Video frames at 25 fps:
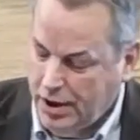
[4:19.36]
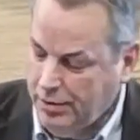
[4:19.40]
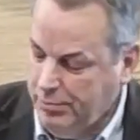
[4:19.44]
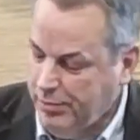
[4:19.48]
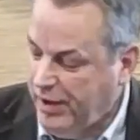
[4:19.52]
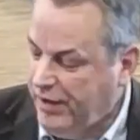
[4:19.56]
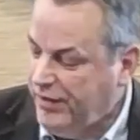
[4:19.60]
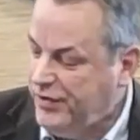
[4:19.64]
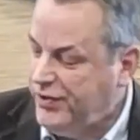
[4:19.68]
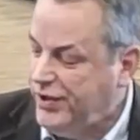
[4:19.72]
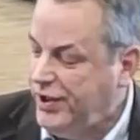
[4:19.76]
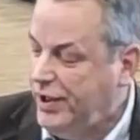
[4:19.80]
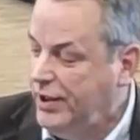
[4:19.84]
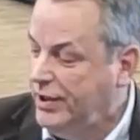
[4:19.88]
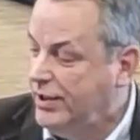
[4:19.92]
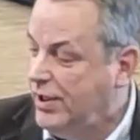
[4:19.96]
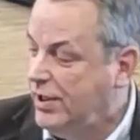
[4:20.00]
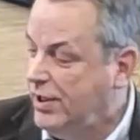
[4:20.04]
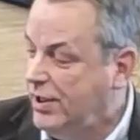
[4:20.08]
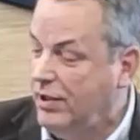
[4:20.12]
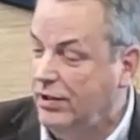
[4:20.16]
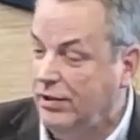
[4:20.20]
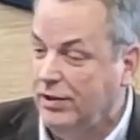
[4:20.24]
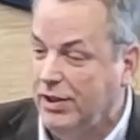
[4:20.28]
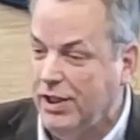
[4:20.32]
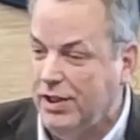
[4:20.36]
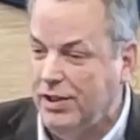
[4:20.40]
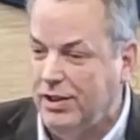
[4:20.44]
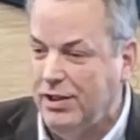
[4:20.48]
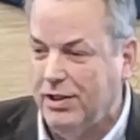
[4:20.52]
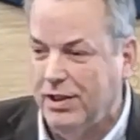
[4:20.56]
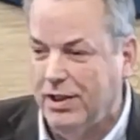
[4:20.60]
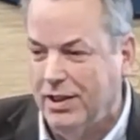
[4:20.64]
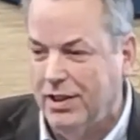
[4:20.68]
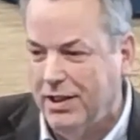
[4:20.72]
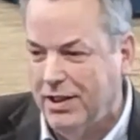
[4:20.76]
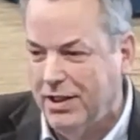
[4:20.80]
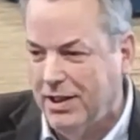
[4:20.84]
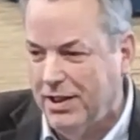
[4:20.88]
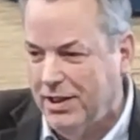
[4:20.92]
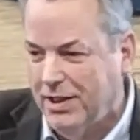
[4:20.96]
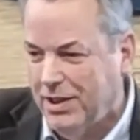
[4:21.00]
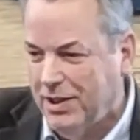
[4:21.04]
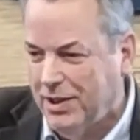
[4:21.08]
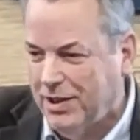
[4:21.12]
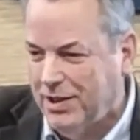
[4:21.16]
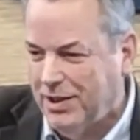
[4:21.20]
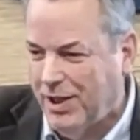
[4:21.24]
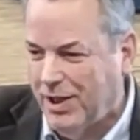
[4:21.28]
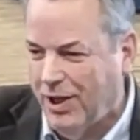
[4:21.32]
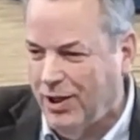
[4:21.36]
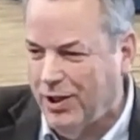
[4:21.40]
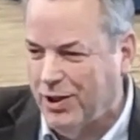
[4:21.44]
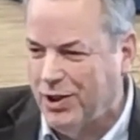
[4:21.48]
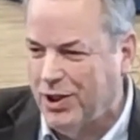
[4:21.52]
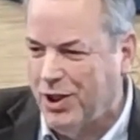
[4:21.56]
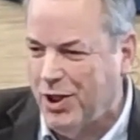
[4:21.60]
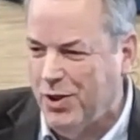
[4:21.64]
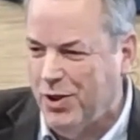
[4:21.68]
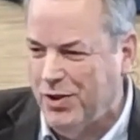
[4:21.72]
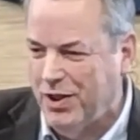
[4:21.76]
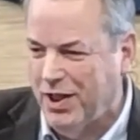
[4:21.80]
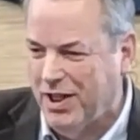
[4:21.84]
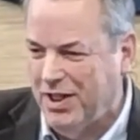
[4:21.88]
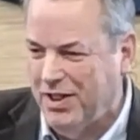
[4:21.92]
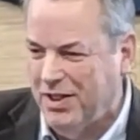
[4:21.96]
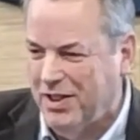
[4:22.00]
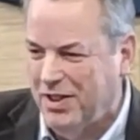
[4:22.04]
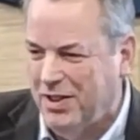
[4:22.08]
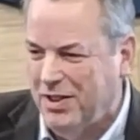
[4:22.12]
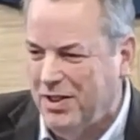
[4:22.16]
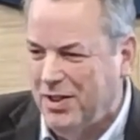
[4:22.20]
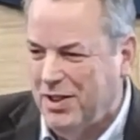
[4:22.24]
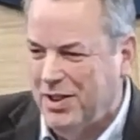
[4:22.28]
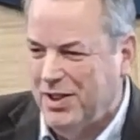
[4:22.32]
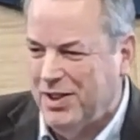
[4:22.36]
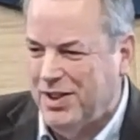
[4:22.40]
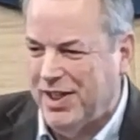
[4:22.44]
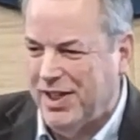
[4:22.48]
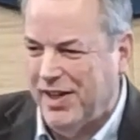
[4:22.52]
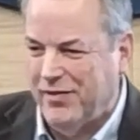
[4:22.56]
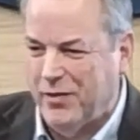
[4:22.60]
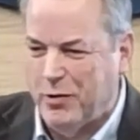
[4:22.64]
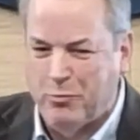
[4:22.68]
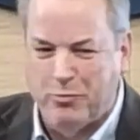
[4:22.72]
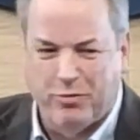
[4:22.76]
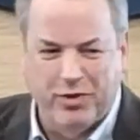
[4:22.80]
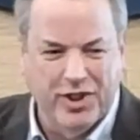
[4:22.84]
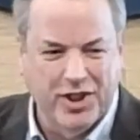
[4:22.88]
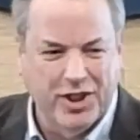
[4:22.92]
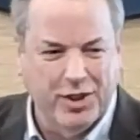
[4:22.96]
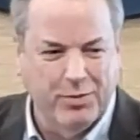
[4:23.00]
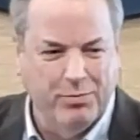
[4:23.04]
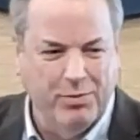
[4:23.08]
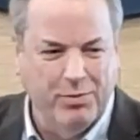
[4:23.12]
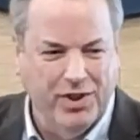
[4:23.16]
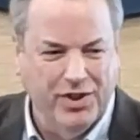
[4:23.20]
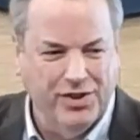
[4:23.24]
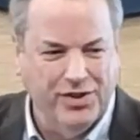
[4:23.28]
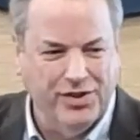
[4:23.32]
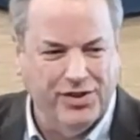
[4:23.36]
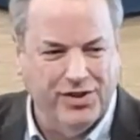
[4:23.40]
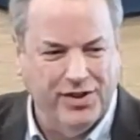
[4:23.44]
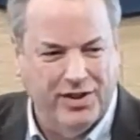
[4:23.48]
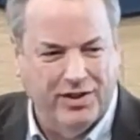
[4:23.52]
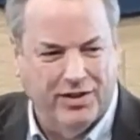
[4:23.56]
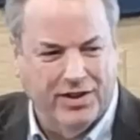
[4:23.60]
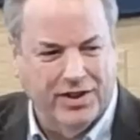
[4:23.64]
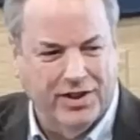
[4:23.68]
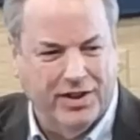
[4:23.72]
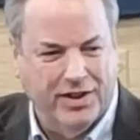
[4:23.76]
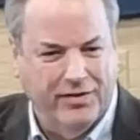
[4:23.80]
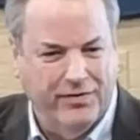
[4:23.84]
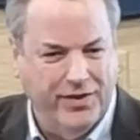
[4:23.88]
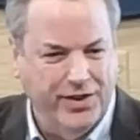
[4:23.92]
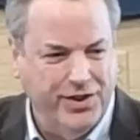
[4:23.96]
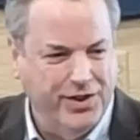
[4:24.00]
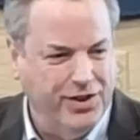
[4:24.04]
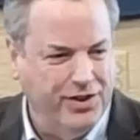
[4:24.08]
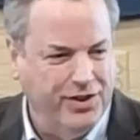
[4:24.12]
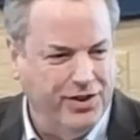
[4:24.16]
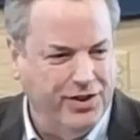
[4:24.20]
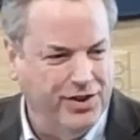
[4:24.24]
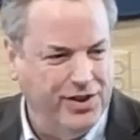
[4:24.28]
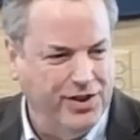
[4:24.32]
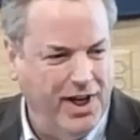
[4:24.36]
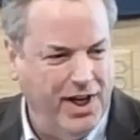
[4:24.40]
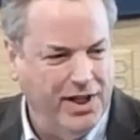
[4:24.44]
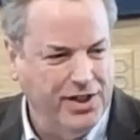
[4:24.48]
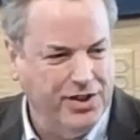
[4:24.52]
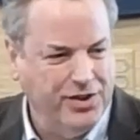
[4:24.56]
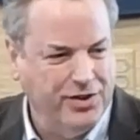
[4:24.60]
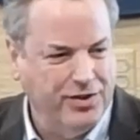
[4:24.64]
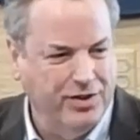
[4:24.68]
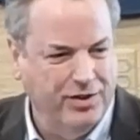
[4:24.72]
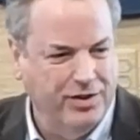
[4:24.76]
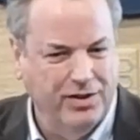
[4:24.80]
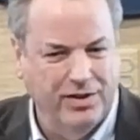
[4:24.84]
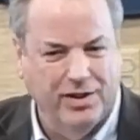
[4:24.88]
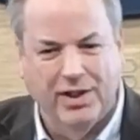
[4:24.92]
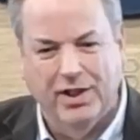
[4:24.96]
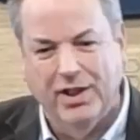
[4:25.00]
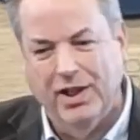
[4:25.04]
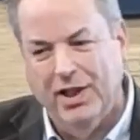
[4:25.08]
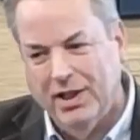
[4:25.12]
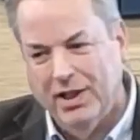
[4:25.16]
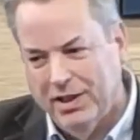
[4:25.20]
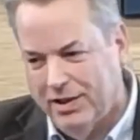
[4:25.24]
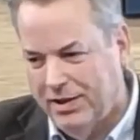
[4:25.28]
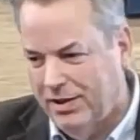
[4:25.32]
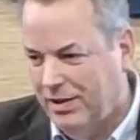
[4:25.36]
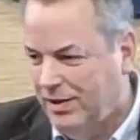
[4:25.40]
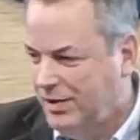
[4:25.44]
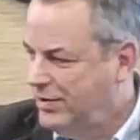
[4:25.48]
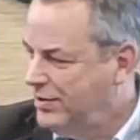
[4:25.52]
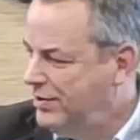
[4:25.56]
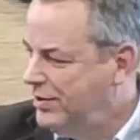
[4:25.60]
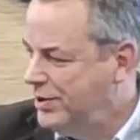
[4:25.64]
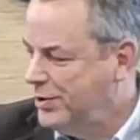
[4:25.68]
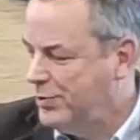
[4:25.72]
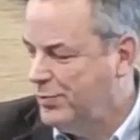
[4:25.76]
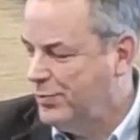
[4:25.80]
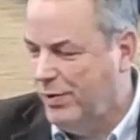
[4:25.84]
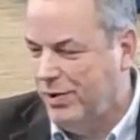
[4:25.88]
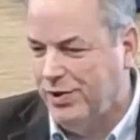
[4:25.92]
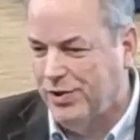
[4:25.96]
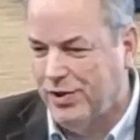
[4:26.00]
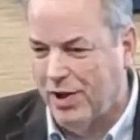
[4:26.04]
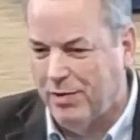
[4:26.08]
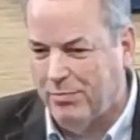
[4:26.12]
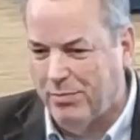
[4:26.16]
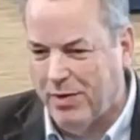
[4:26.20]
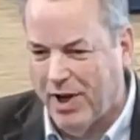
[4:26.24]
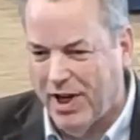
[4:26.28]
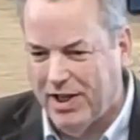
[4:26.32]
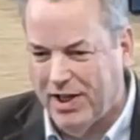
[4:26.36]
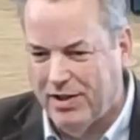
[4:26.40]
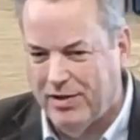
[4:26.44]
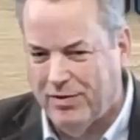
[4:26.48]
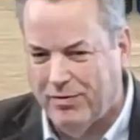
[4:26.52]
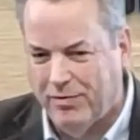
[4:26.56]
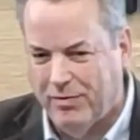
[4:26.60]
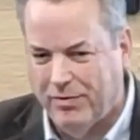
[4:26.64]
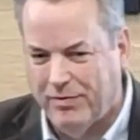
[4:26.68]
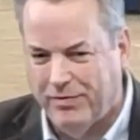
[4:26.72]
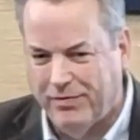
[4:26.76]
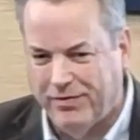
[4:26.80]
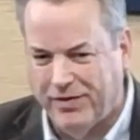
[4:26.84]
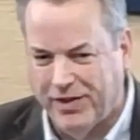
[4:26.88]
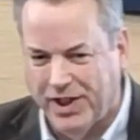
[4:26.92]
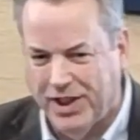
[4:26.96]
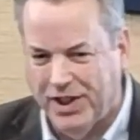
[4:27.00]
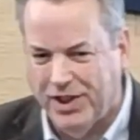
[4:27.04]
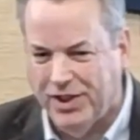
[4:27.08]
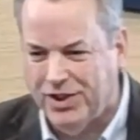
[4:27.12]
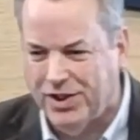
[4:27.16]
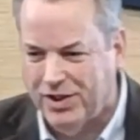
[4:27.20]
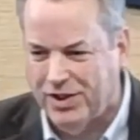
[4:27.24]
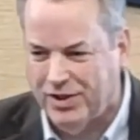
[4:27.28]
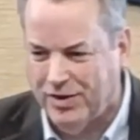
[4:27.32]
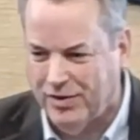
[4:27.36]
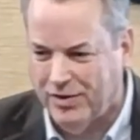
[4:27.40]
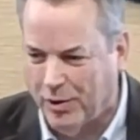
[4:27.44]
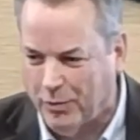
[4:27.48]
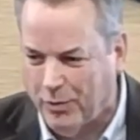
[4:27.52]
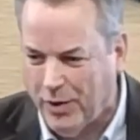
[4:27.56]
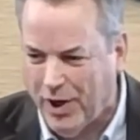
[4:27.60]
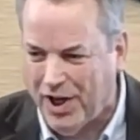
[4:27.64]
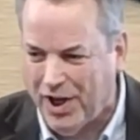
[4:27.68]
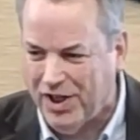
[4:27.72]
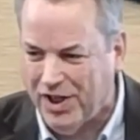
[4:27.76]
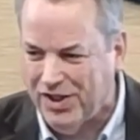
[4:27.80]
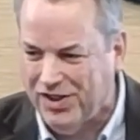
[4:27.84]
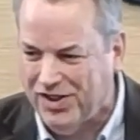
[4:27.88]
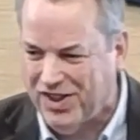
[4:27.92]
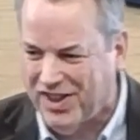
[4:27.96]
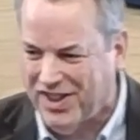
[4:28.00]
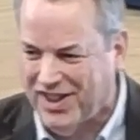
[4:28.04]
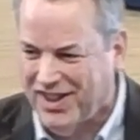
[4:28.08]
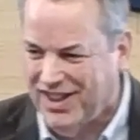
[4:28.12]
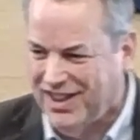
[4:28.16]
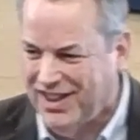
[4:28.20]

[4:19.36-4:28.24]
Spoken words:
You may have seen it on our little color-coded 7 principles that are at the visitor's desk, or this one's on my fridge, or was.